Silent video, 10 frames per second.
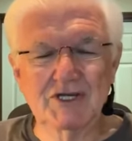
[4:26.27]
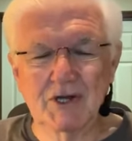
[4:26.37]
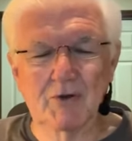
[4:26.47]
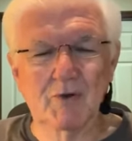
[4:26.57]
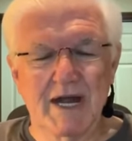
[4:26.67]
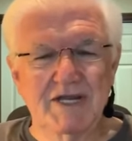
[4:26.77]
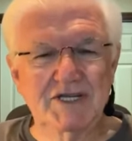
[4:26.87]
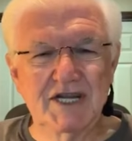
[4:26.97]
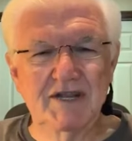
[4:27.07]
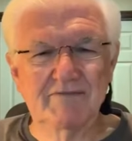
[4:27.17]
So
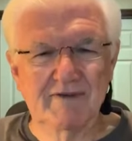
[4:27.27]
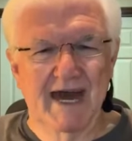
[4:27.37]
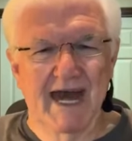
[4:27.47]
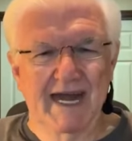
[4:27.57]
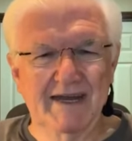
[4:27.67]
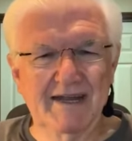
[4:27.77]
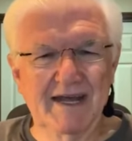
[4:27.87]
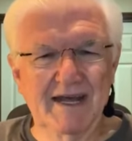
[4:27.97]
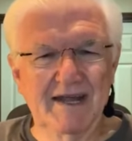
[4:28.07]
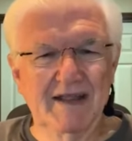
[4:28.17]
rest in the fact
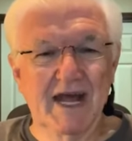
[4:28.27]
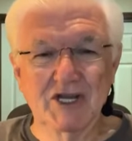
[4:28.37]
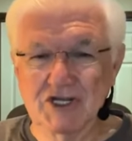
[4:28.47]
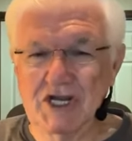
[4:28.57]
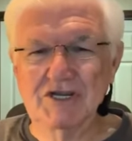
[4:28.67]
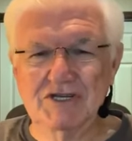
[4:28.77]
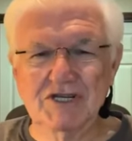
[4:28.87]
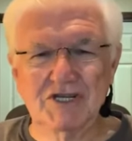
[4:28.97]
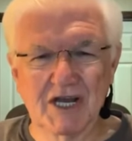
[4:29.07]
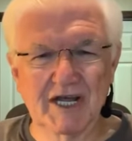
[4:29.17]
that
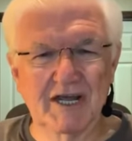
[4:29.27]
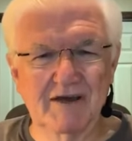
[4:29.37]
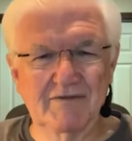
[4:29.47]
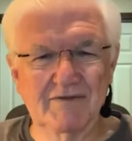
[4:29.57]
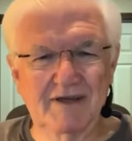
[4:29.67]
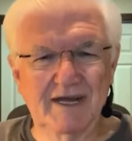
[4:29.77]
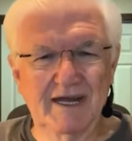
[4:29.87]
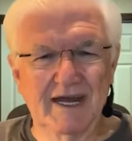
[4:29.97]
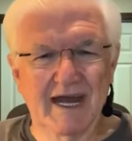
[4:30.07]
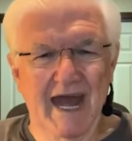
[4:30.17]
Jesus lives
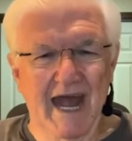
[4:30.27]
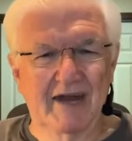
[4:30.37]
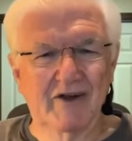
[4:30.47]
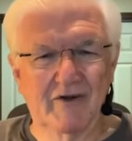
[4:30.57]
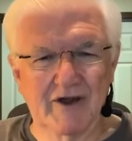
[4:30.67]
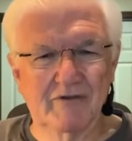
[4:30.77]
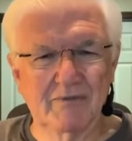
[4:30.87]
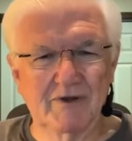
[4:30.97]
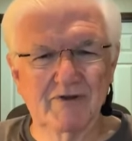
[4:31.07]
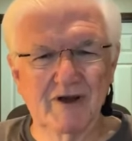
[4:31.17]
and
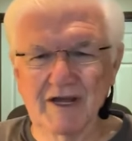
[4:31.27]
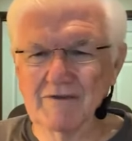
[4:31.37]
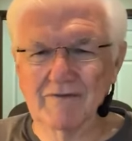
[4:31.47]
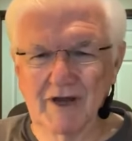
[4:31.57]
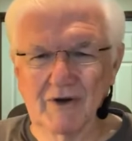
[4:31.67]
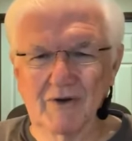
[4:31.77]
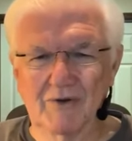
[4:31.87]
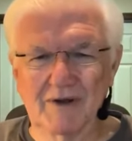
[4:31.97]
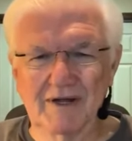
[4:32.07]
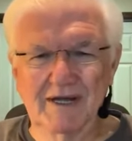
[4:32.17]
Christmas lives
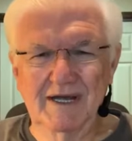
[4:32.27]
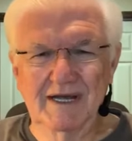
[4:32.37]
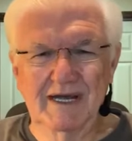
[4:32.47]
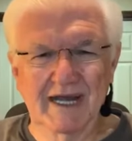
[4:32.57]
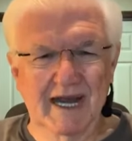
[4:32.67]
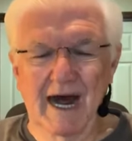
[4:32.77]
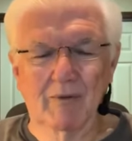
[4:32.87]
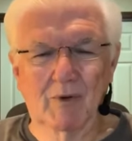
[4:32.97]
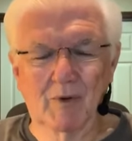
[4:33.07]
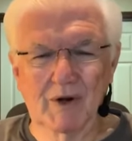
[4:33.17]
on in
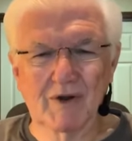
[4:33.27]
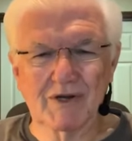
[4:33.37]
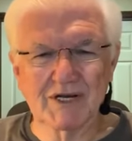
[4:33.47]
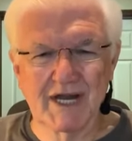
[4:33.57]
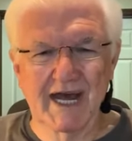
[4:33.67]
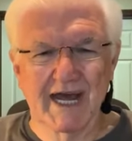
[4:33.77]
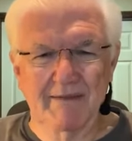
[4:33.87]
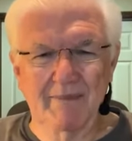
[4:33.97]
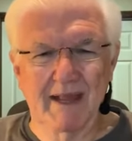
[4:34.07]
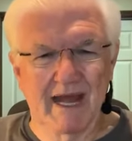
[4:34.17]
our world
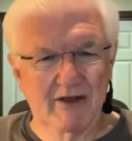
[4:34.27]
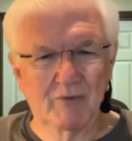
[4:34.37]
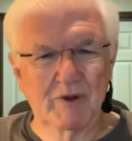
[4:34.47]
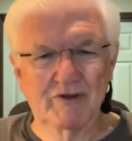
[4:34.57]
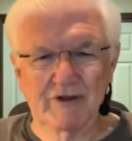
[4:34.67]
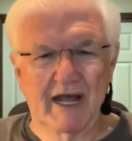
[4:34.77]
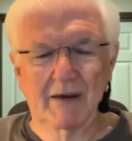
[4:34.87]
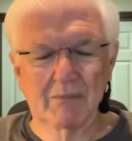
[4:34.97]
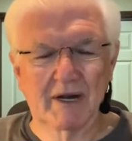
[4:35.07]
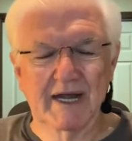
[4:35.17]
today as we
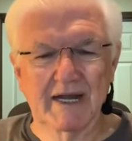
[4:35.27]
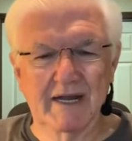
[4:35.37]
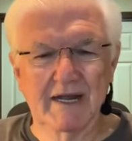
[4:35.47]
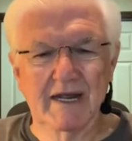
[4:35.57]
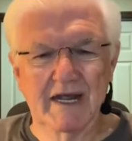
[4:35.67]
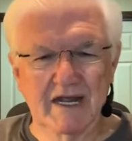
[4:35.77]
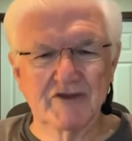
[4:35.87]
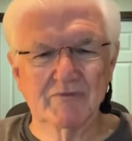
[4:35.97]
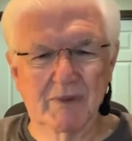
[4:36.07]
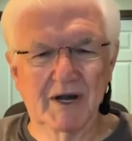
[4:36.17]
celebrate
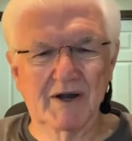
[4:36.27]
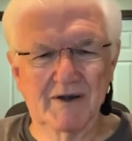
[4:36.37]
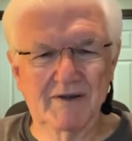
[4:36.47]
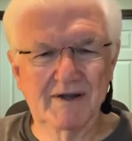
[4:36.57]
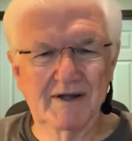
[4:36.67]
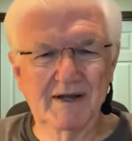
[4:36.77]
his birth.